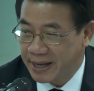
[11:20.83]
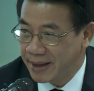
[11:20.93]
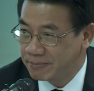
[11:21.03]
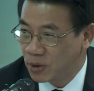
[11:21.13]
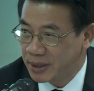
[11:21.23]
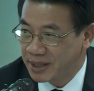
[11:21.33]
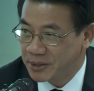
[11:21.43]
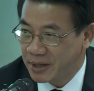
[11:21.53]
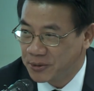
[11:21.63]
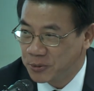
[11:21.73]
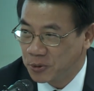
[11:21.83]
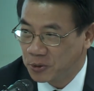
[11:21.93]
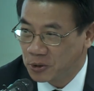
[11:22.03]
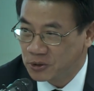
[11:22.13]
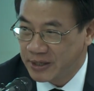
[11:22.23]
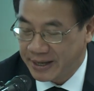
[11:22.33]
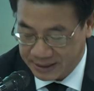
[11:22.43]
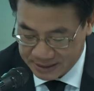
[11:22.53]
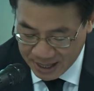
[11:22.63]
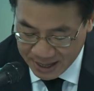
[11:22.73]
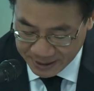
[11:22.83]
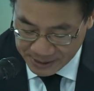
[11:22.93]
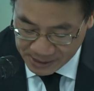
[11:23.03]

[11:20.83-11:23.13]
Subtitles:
Cambodian and who looks like a Thai.